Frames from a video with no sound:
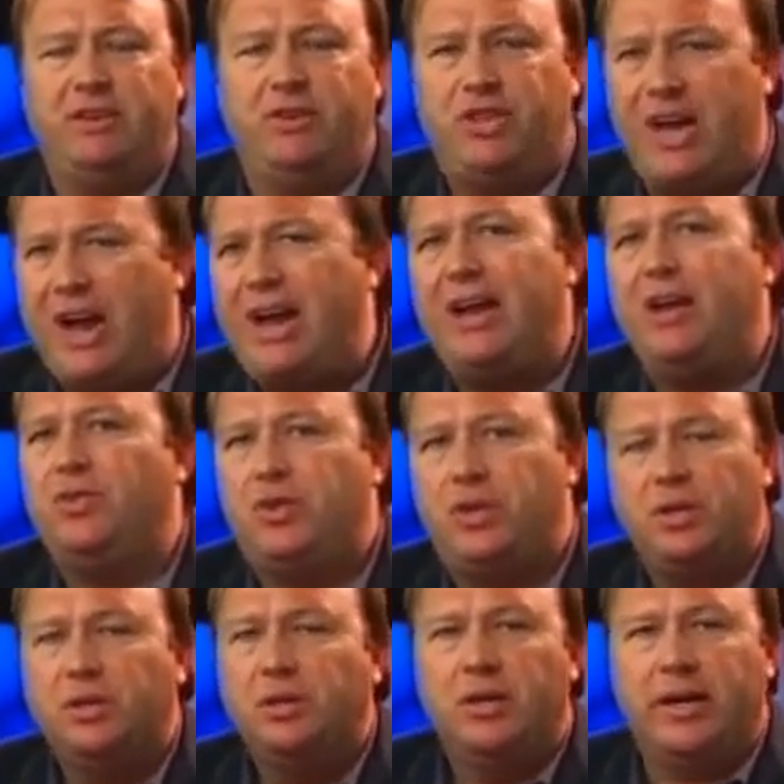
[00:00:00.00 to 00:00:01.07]
change
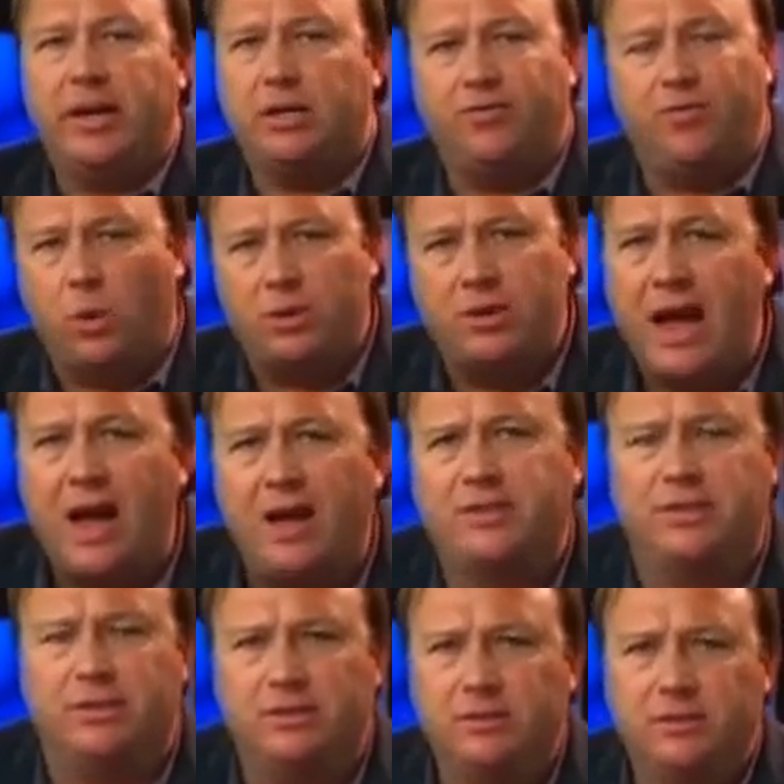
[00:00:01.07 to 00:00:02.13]
against
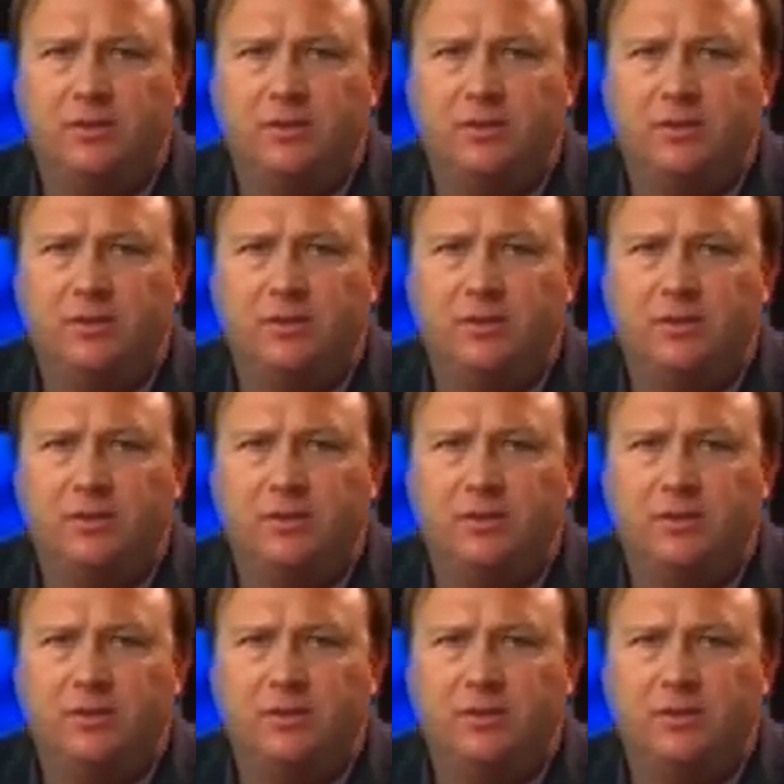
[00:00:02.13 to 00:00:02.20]
4,000.